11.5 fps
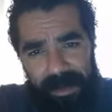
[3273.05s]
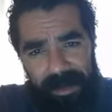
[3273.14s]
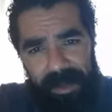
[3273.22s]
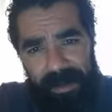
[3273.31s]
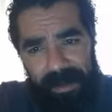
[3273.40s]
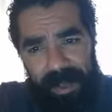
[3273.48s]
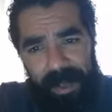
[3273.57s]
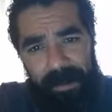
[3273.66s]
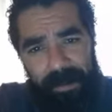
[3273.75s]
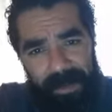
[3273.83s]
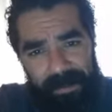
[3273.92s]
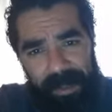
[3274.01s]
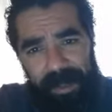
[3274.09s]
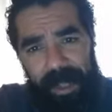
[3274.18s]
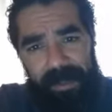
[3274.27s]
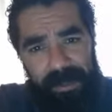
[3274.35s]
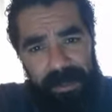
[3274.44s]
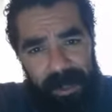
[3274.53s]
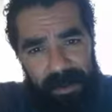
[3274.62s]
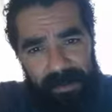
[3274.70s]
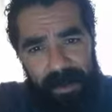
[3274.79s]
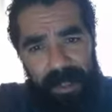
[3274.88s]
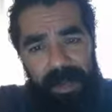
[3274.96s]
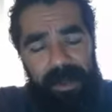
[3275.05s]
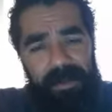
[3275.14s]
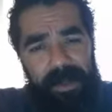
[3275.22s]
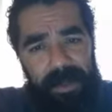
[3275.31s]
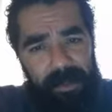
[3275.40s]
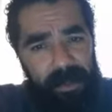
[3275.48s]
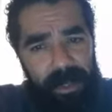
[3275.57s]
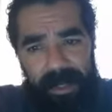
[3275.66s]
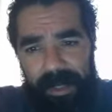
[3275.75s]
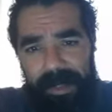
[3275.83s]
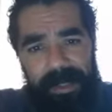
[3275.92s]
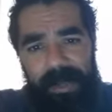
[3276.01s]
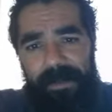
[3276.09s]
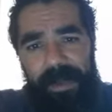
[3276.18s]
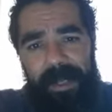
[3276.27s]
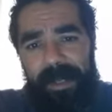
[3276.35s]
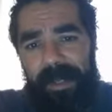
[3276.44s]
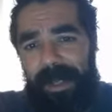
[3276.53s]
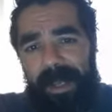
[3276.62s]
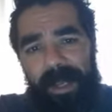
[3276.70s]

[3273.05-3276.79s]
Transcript: And then it, but it fell out. They were starting to fall out every other one, and I was like, fucking,